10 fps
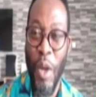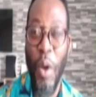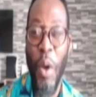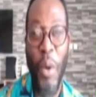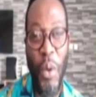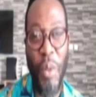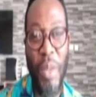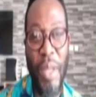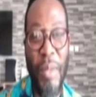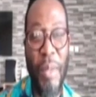Oh,
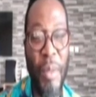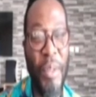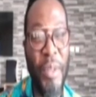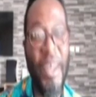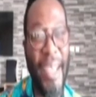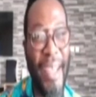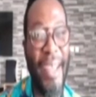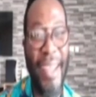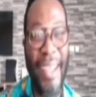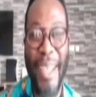maybe more than
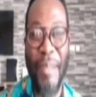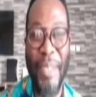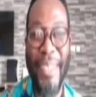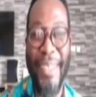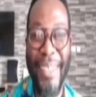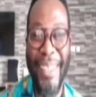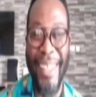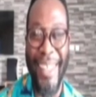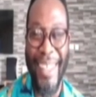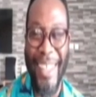I mean,
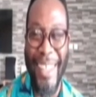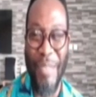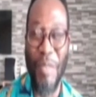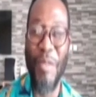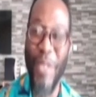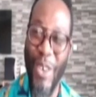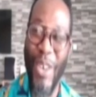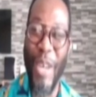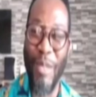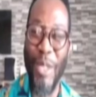even more of
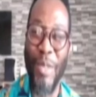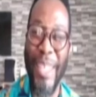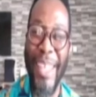a to me.